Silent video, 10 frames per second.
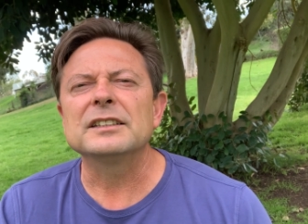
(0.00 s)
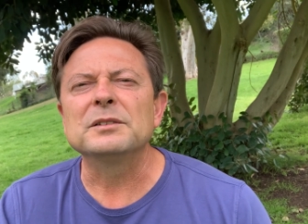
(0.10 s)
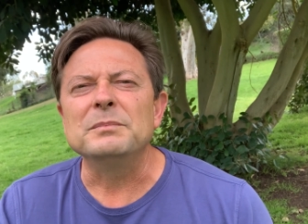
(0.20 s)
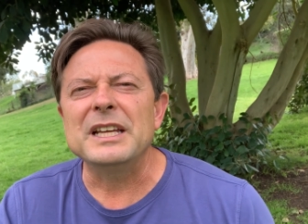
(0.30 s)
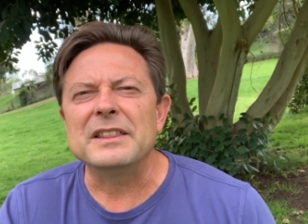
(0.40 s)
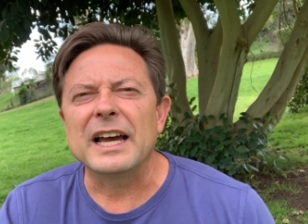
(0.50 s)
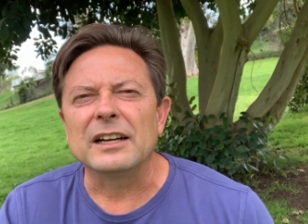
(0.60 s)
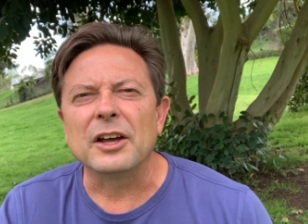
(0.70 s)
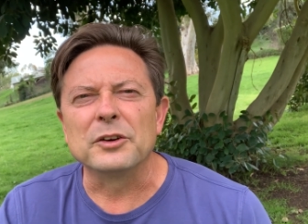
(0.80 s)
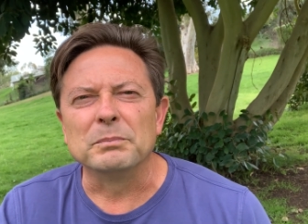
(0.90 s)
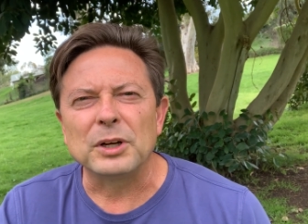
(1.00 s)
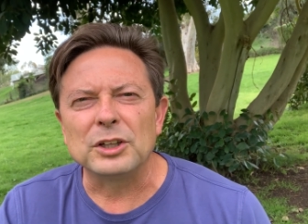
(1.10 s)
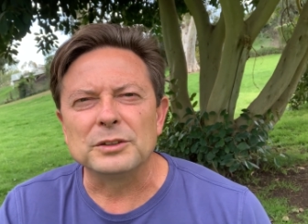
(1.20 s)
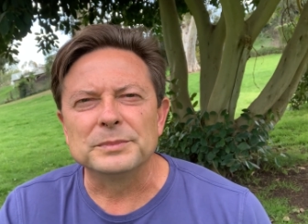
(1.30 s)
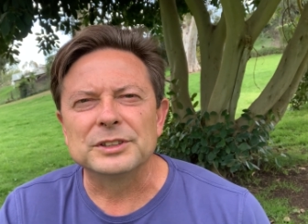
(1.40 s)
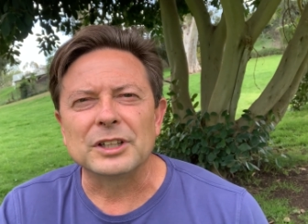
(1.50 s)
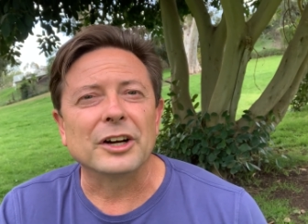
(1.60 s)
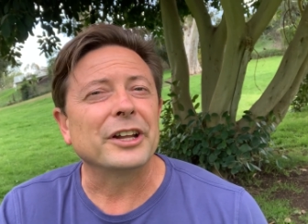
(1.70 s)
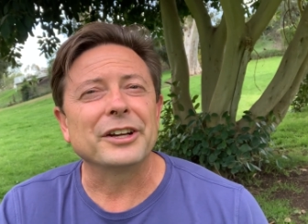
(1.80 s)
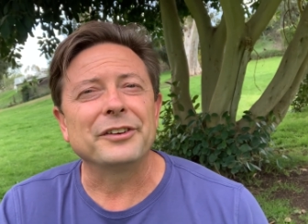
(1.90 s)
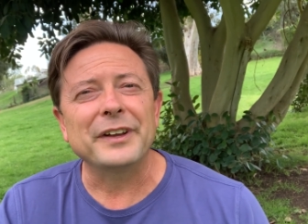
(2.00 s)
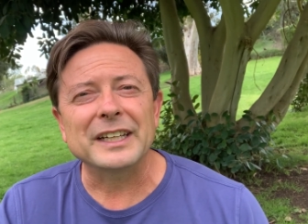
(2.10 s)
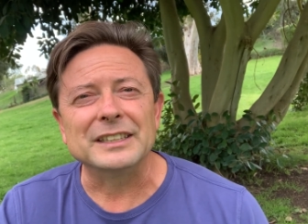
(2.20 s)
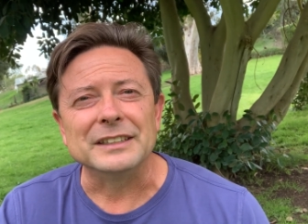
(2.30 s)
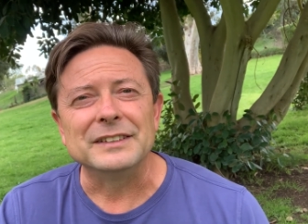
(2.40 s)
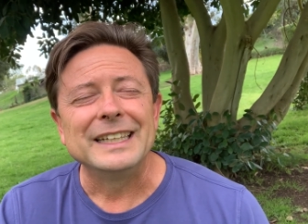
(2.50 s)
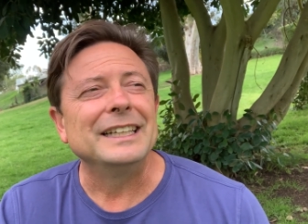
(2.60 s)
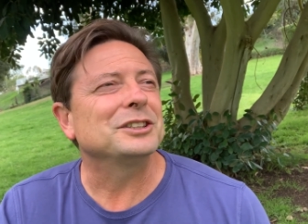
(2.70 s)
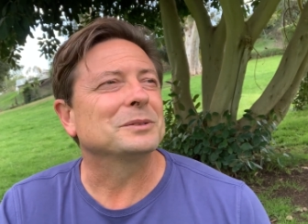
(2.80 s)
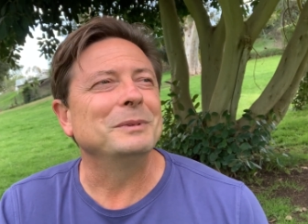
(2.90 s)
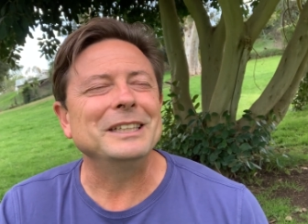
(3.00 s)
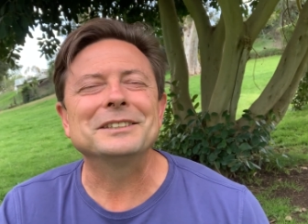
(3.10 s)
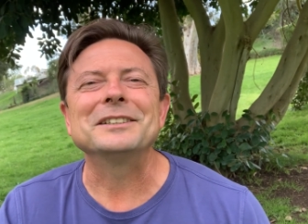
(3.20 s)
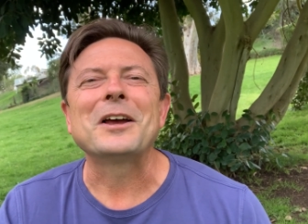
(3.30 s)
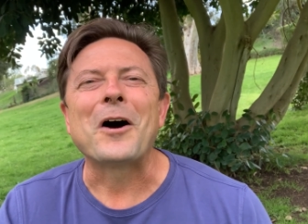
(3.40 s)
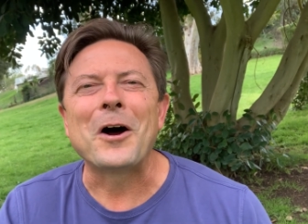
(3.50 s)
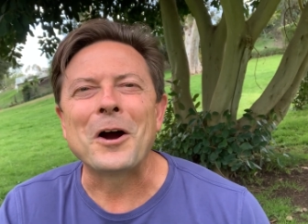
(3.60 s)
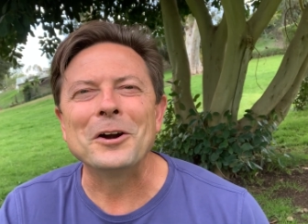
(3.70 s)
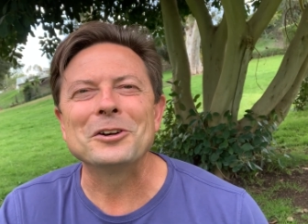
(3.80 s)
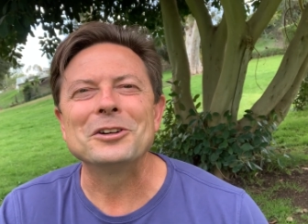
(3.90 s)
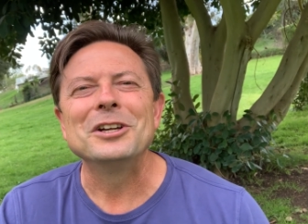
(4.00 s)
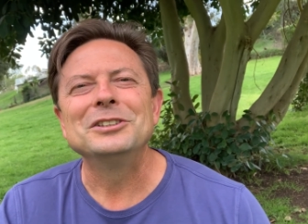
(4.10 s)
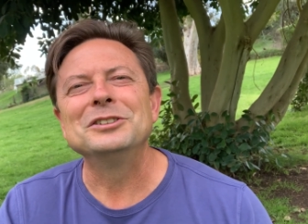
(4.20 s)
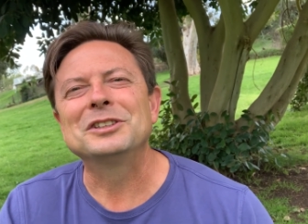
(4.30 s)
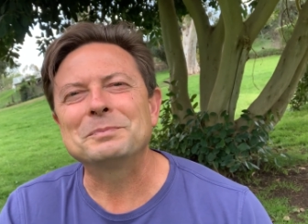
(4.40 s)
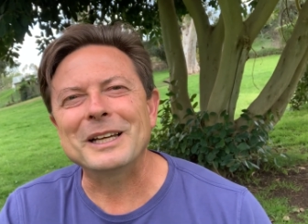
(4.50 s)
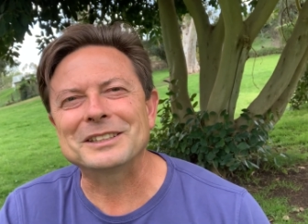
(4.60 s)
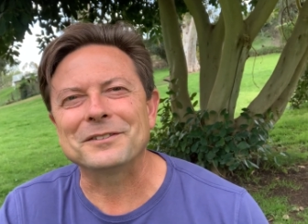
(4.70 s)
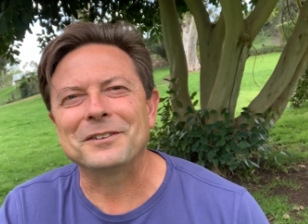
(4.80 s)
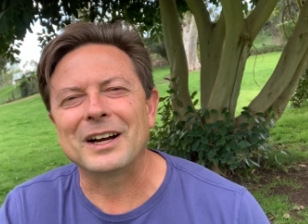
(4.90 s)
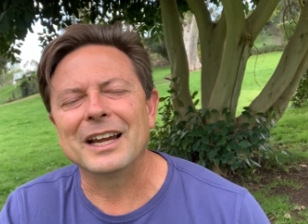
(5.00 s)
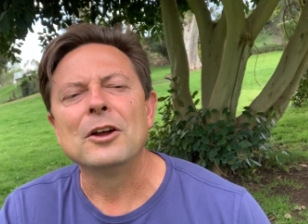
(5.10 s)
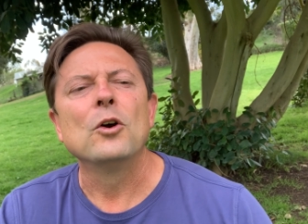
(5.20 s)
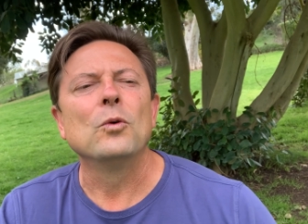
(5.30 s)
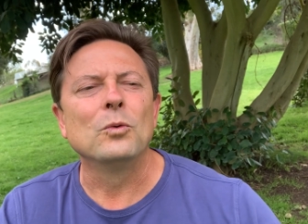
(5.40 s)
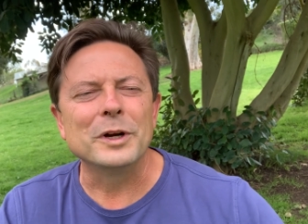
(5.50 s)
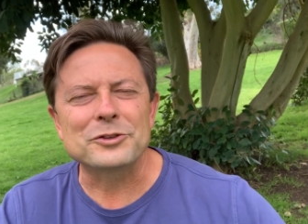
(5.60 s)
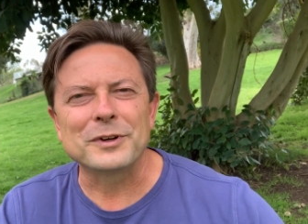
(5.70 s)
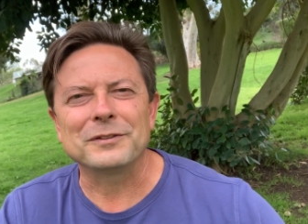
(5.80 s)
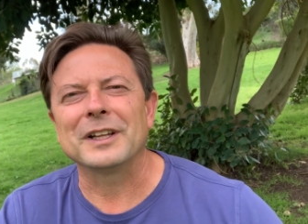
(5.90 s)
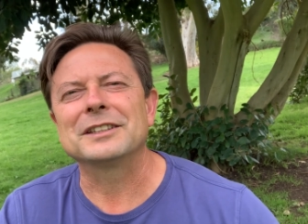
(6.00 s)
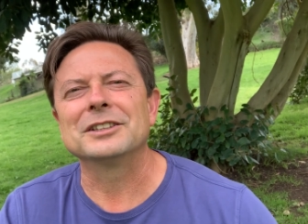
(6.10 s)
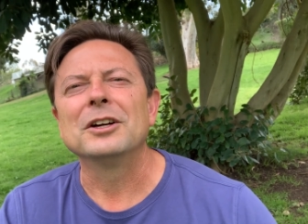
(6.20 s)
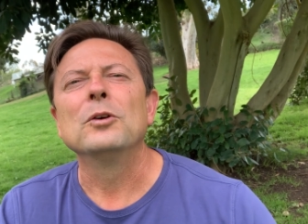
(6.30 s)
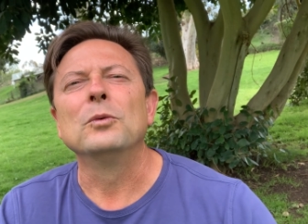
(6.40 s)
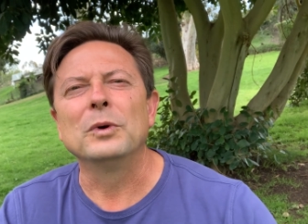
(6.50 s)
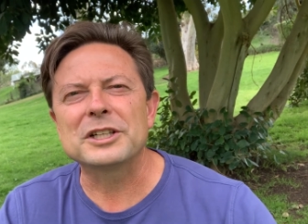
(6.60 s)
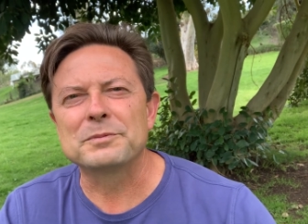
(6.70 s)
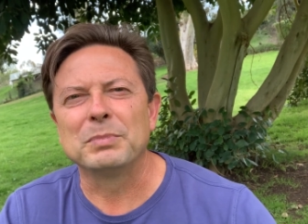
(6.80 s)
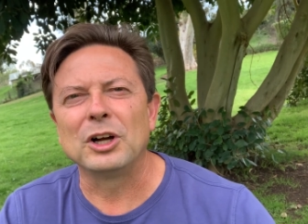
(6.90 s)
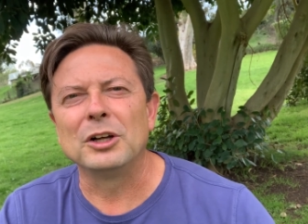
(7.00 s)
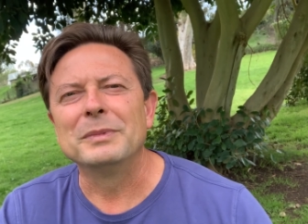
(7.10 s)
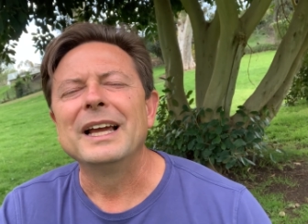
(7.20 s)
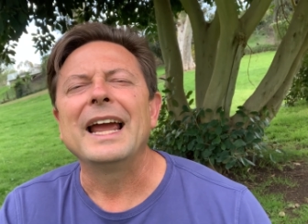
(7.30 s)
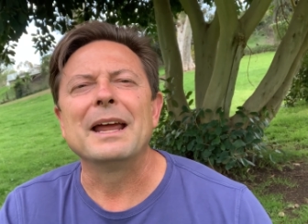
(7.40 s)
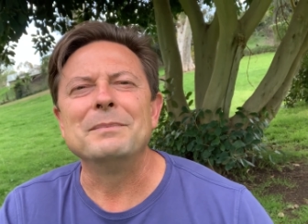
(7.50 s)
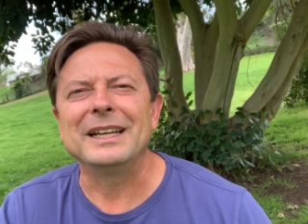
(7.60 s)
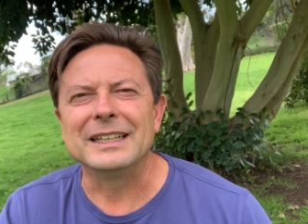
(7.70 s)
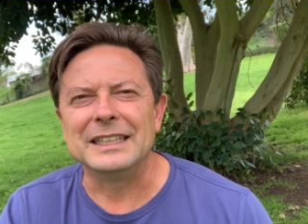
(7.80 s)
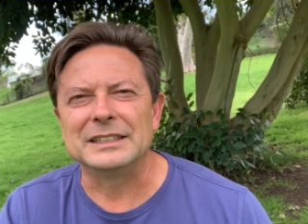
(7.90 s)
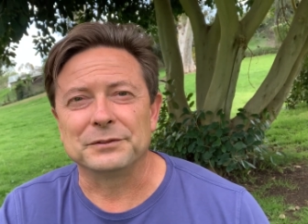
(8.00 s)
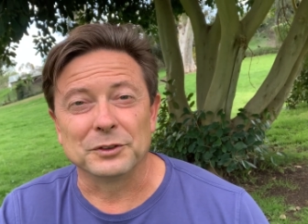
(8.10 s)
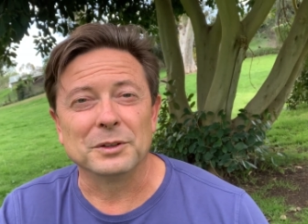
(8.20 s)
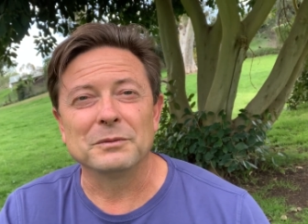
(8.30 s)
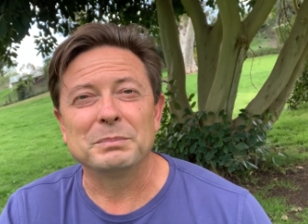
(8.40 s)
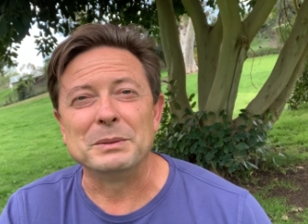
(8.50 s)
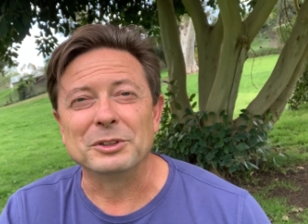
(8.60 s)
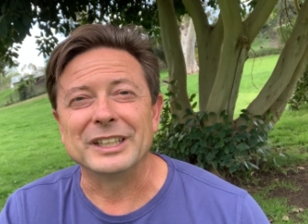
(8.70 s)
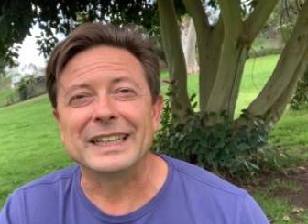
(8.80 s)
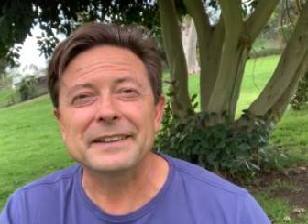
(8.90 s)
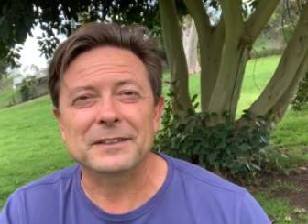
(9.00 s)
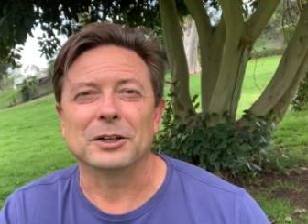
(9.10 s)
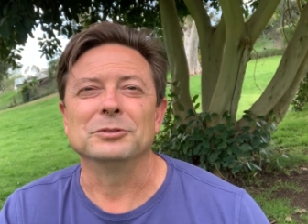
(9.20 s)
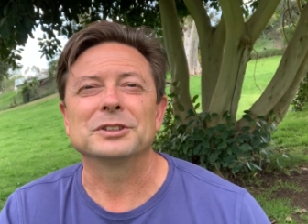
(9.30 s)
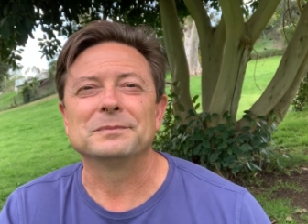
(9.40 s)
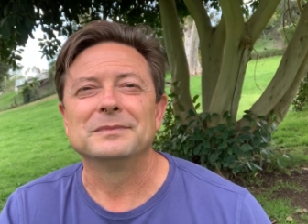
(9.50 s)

doesn't mean that other bulbs are not effective. It just means it's harder to specify which reflector, which bulb, and make it easy for people to get those.